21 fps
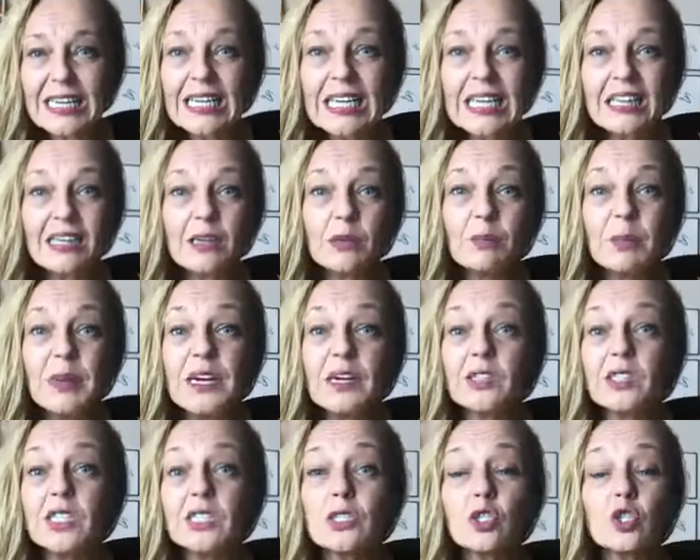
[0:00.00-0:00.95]
The
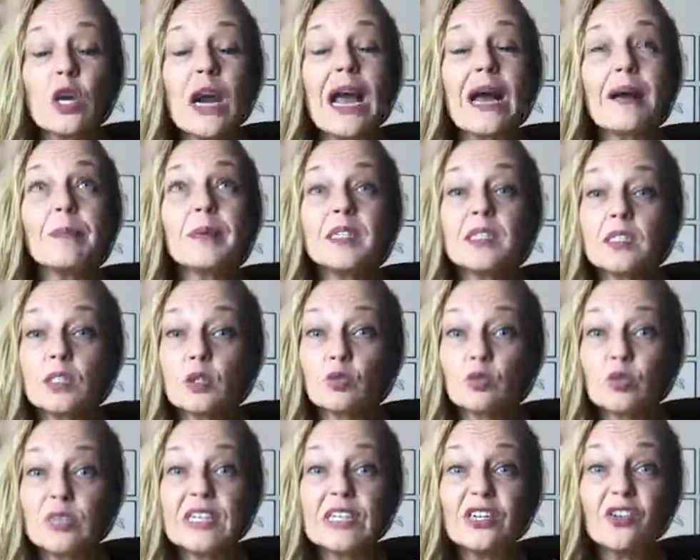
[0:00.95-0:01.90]
comparison trap is a
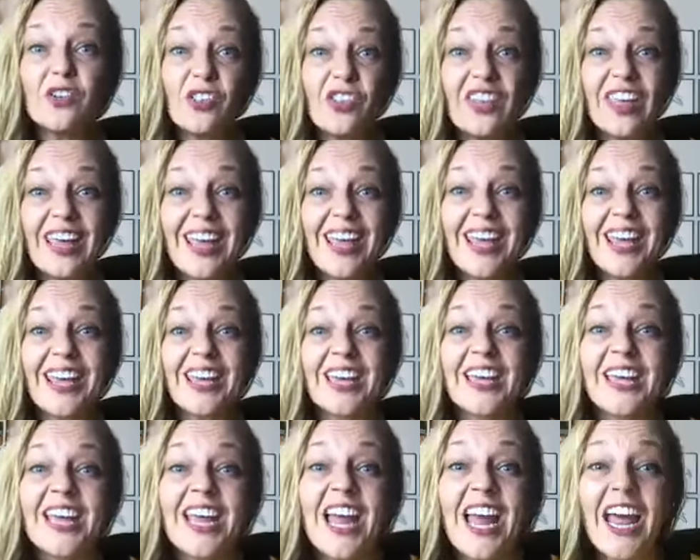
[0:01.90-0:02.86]
real thing,
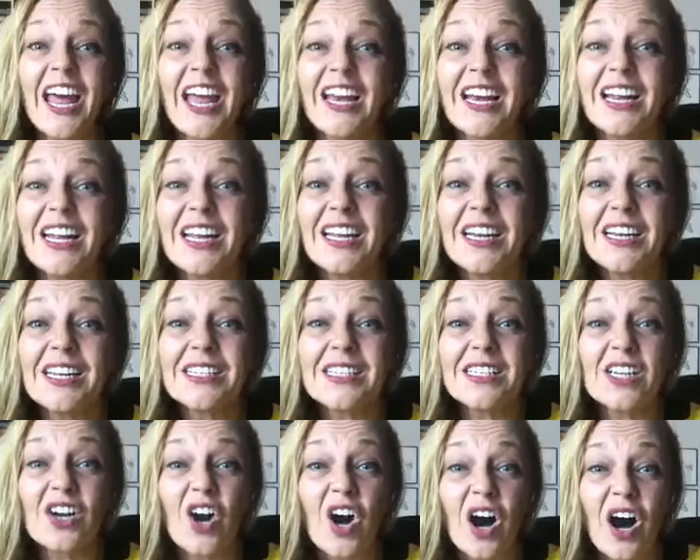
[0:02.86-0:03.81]
and it is
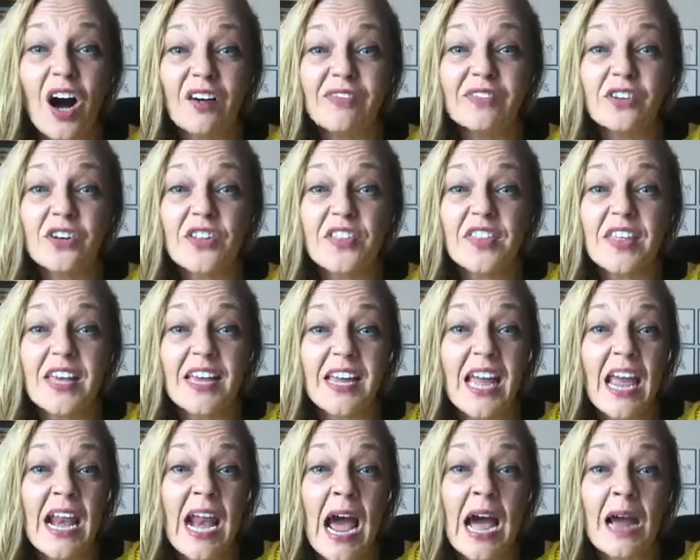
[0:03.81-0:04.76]
an awful thing,
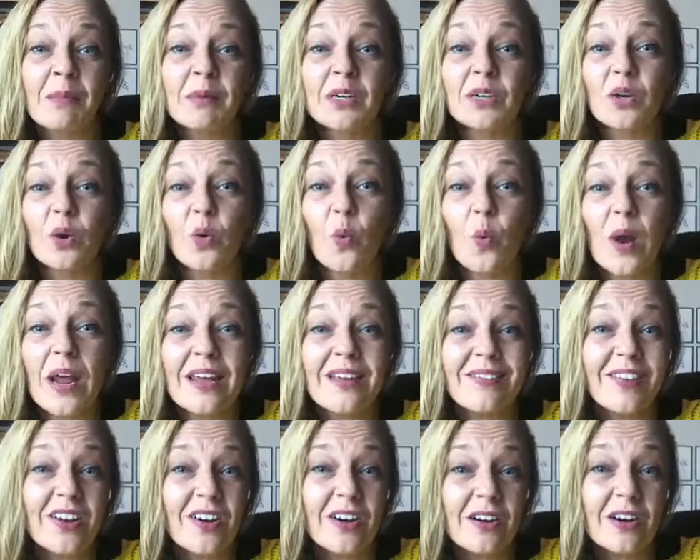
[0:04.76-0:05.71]
and I'm going to wave
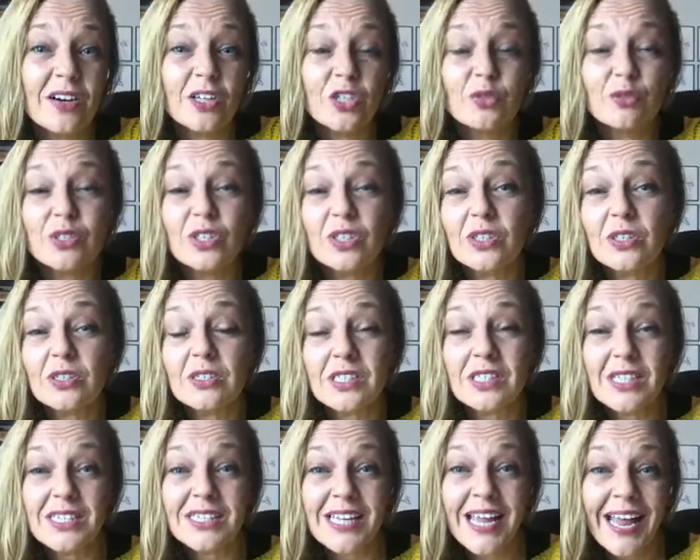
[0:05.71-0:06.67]
at all you girls,
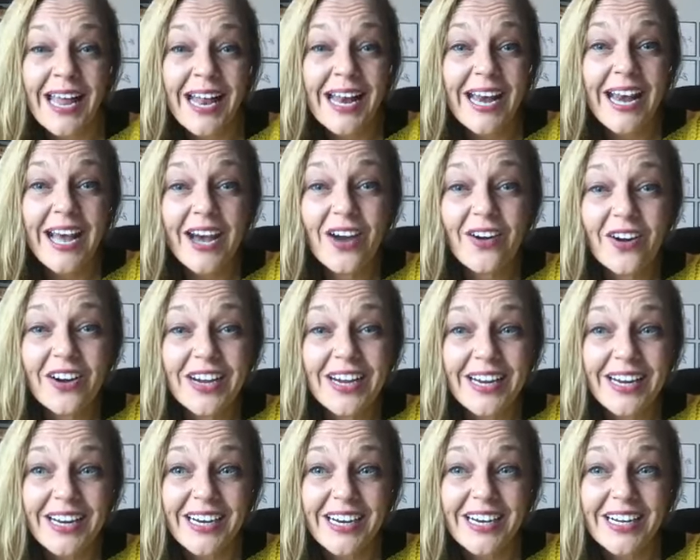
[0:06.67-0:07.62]
because hello,
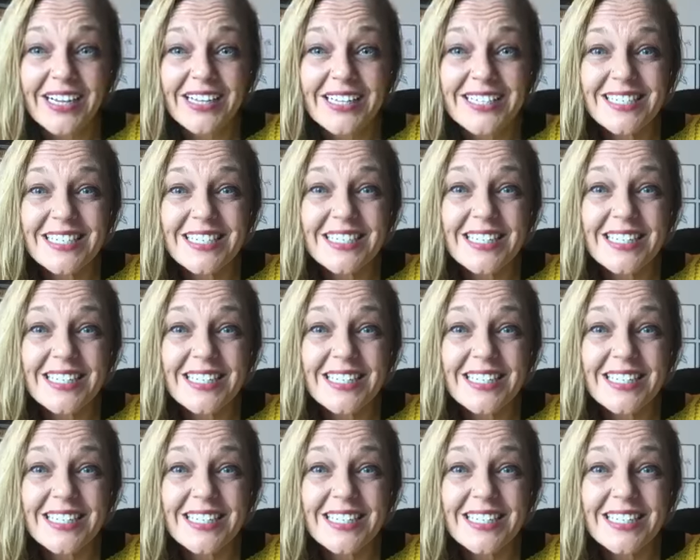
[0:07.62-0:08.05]
girls.